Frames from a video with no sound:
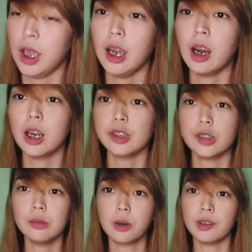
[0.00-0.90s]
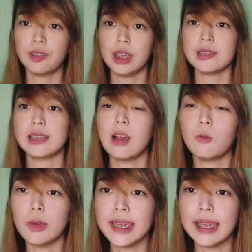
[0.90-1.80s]
There are 2 more things
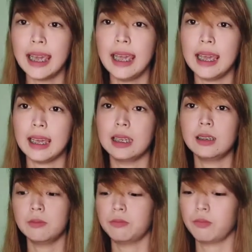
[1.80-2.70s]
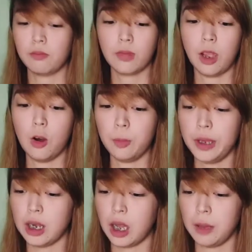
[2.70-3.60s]
that we can
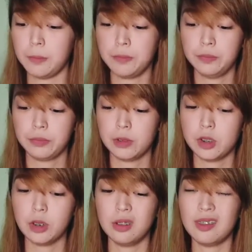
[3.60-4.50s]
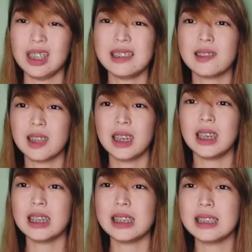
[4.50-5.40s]
open up. So this thing
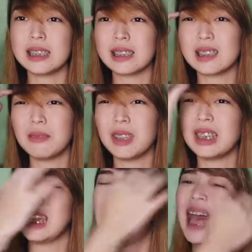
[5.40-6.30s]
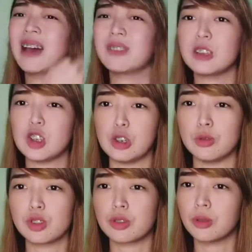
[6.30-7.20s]
is something that I haven't
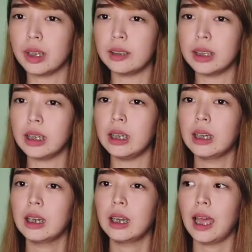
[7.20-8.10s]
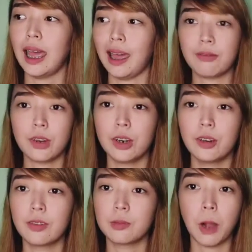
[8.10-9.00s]
used really ever
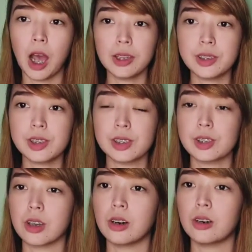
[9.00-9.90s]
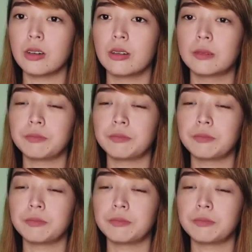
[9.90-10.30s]
for pods. So